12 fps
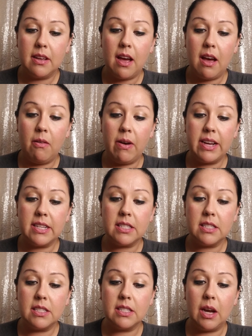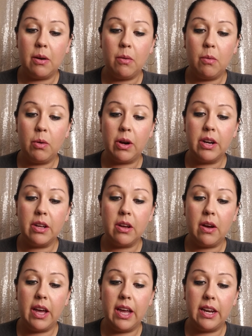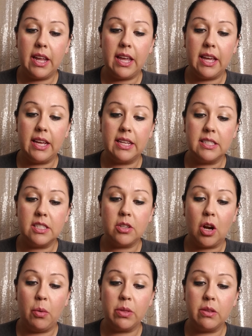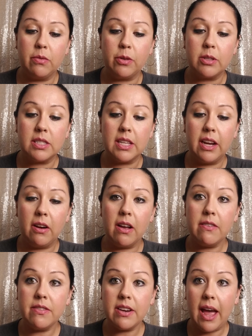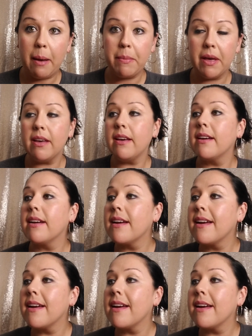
All right, so we're going to go ahead and start with the first layer of Napa.